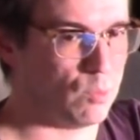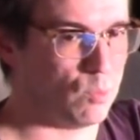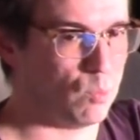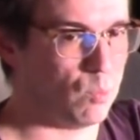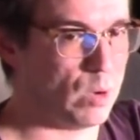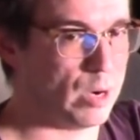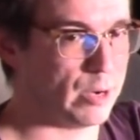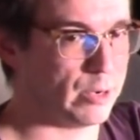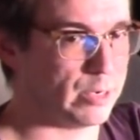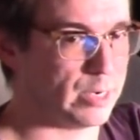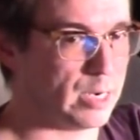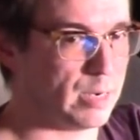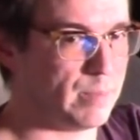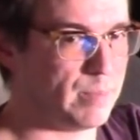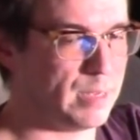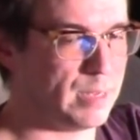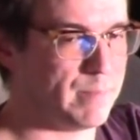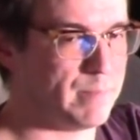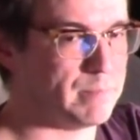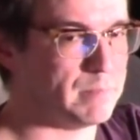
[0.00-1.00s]
We're going to
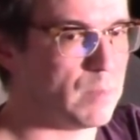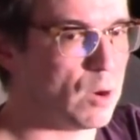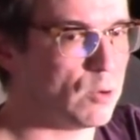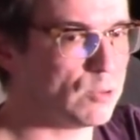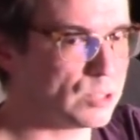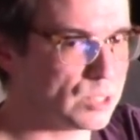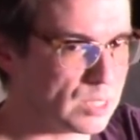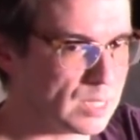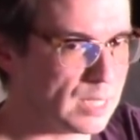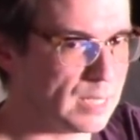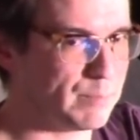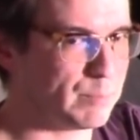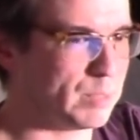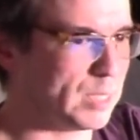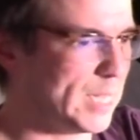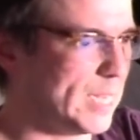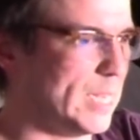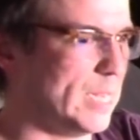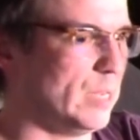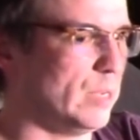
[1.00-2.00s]
be mostly
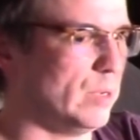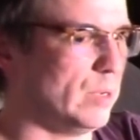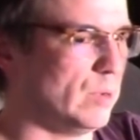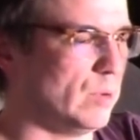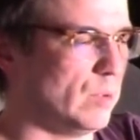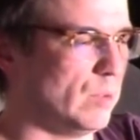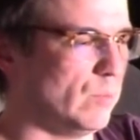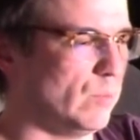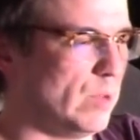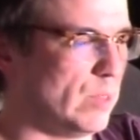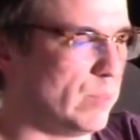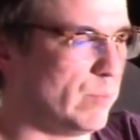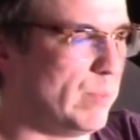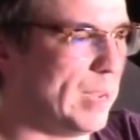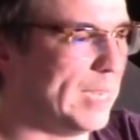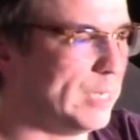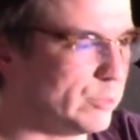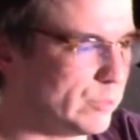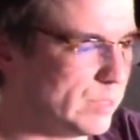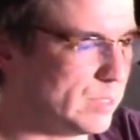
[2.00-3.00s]
playing with
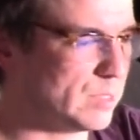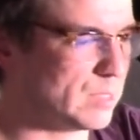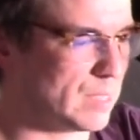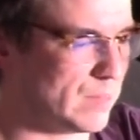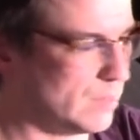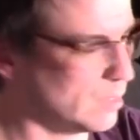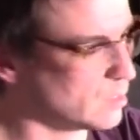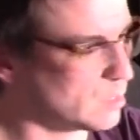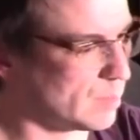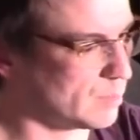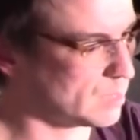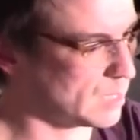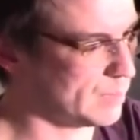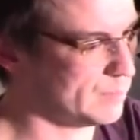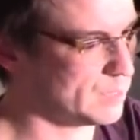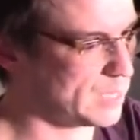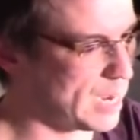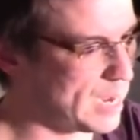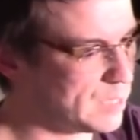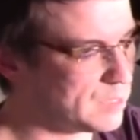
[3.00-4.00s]
patrons and then
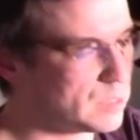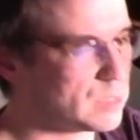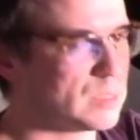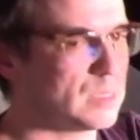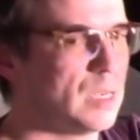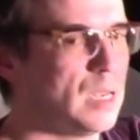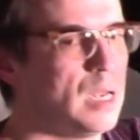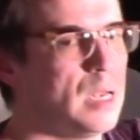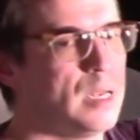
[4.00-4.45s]
sometimes guests.